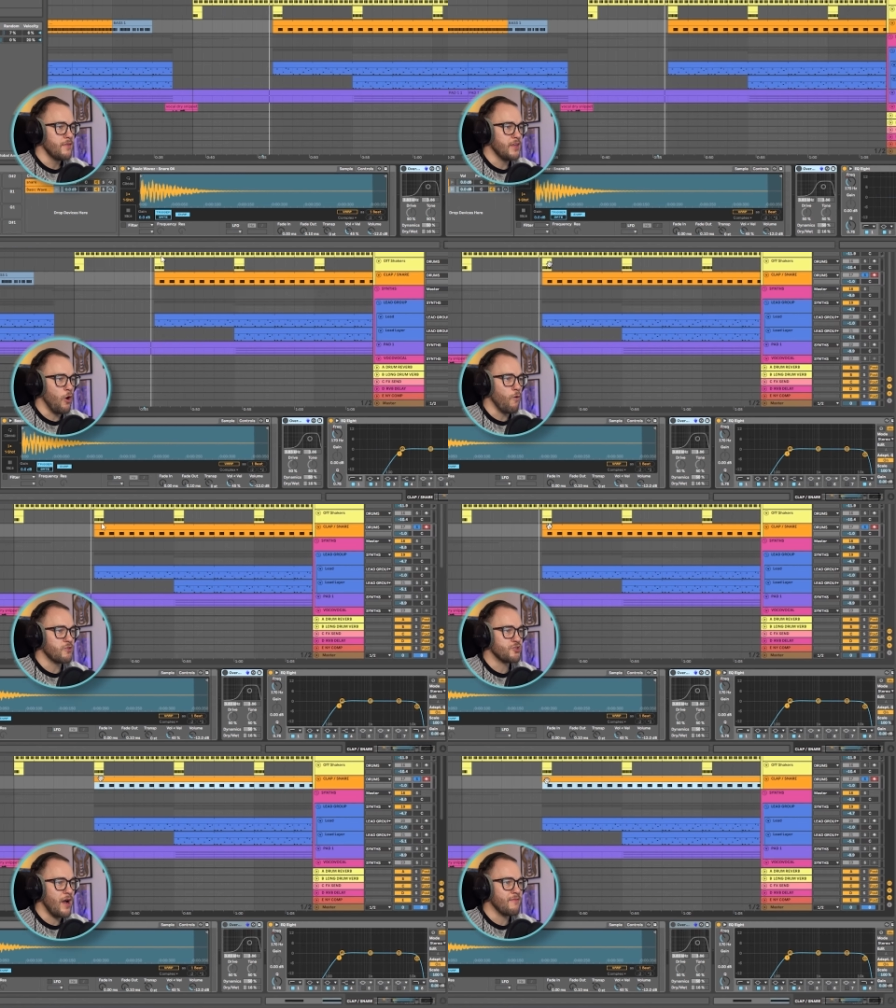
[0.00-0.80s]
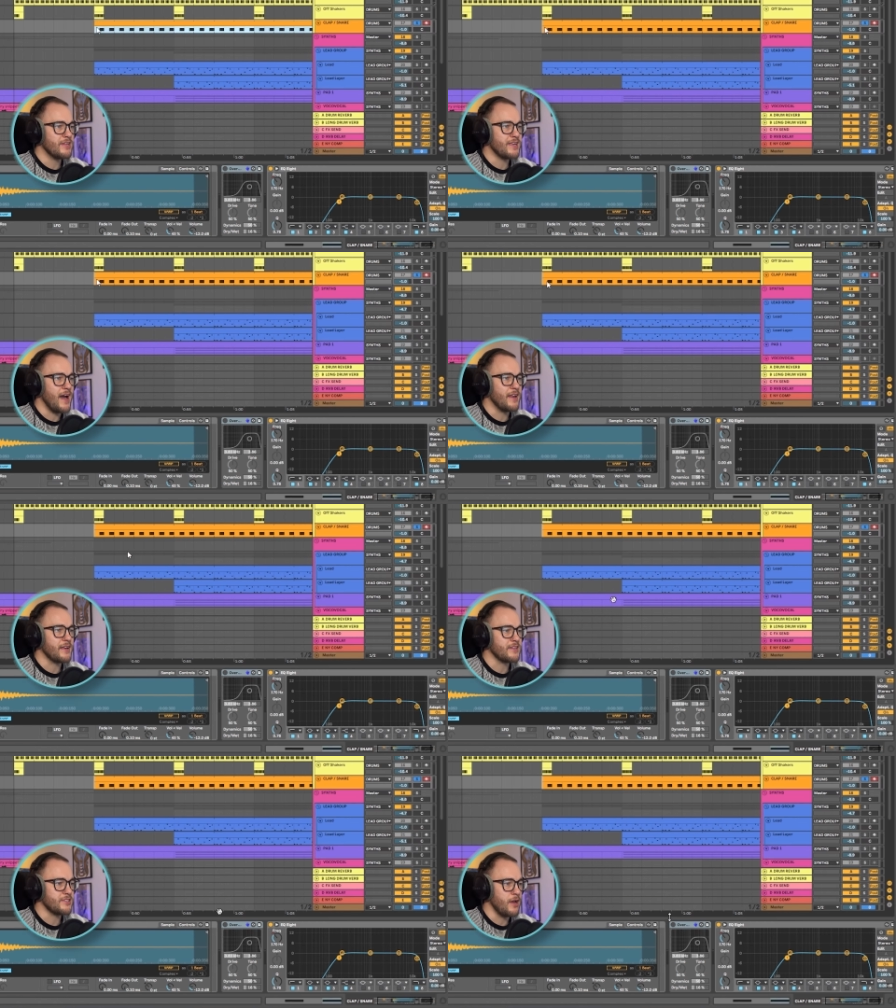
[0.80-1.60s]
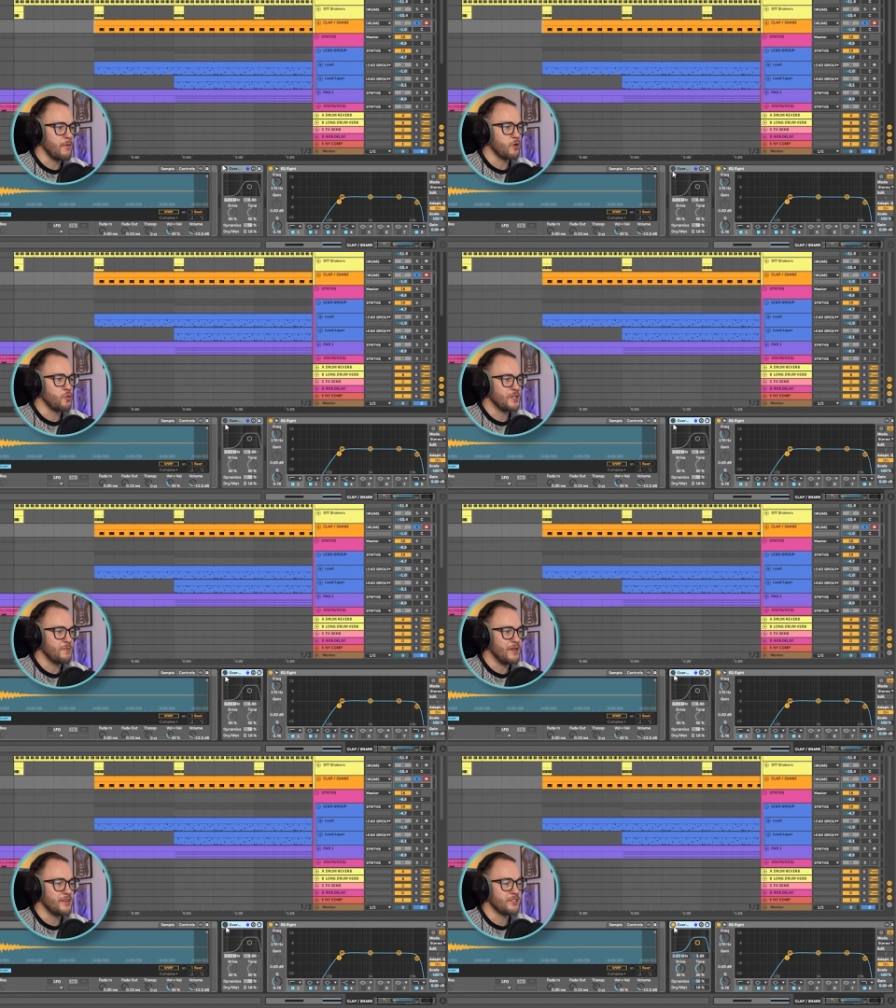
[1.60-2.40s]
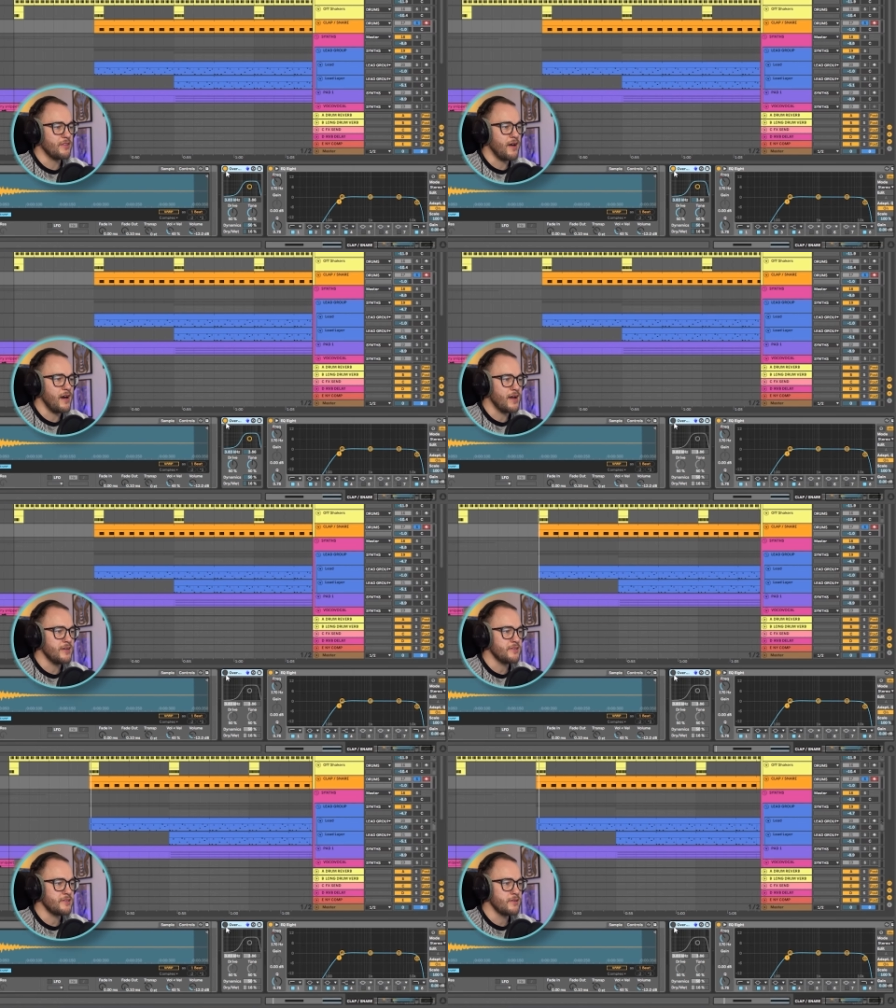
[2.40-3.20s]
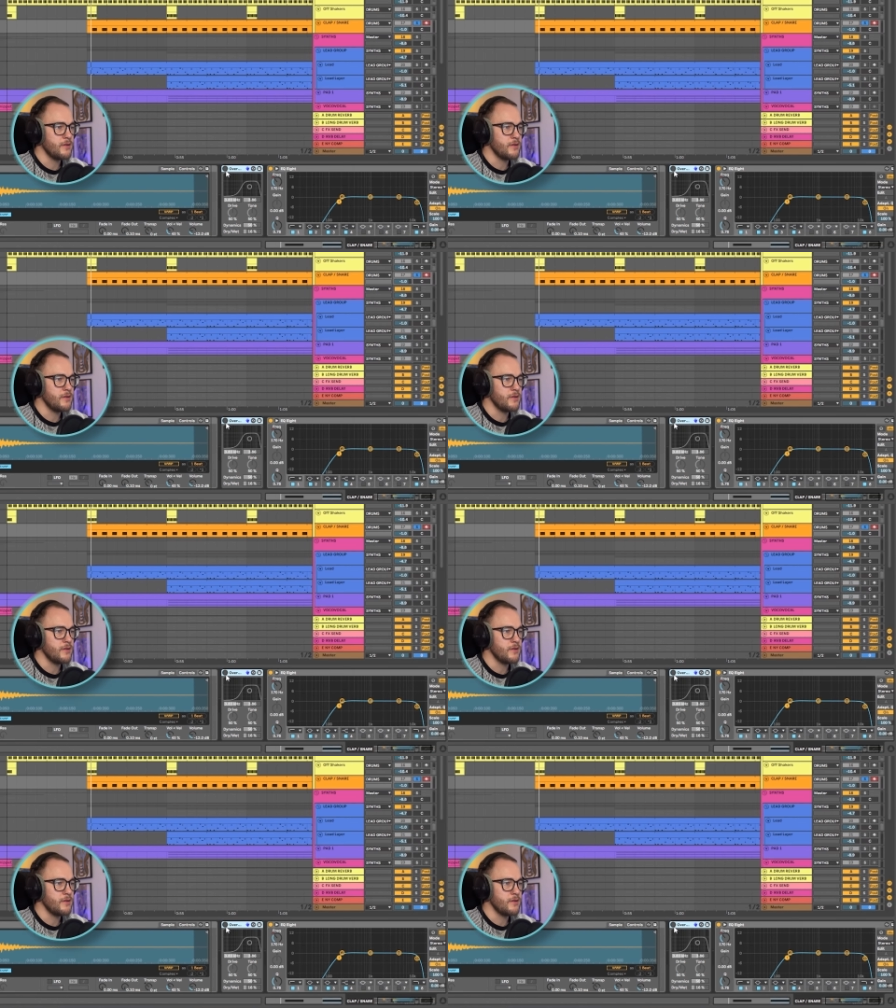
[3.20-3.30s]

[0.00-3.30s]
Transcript: The overdrive is adding some crispiness to the highs.